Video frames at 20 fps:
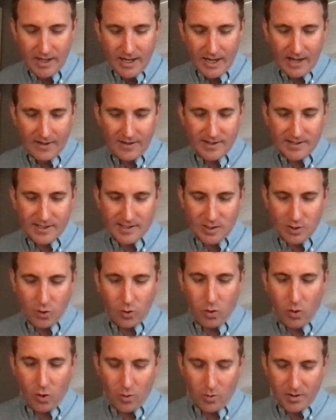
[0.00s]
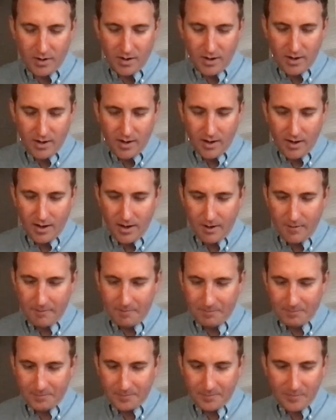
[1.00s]
And this is the quote
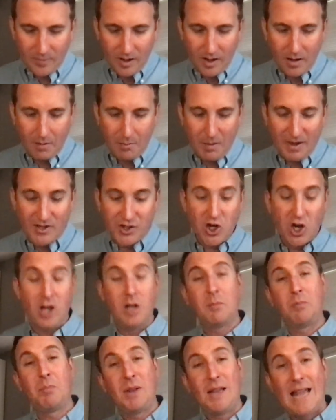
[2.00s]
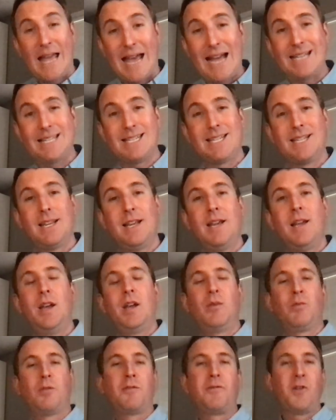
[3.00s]
by John Platt,
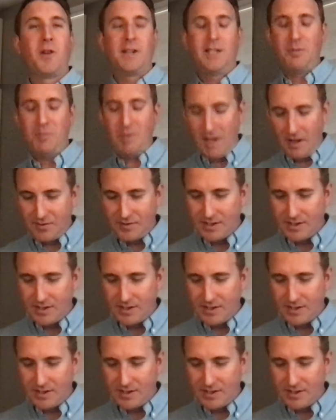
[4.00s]
referring to B.F.